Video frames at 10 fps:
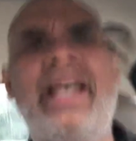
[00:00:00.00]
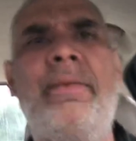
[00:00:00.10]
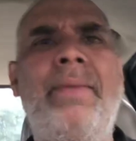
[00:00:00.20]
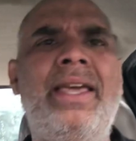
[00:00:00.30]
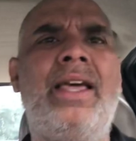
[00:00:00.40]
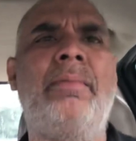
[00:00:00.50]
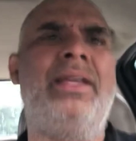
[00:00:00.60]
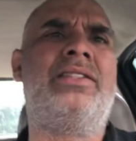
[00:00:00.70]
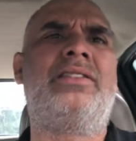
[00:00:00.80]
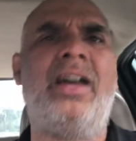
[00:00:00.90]
like me. I mean,
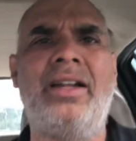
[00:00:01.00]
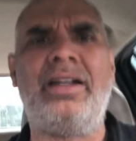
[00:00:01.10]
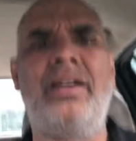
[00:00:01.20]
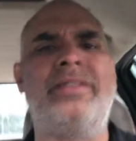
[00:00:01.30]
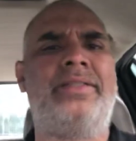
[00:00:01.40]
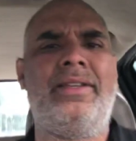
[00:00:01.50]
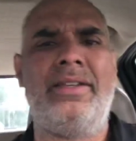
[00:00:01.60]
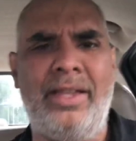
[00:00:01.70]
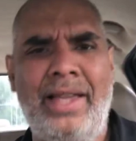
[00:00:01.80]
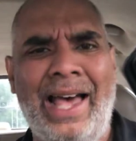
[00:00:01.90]
he stutters, he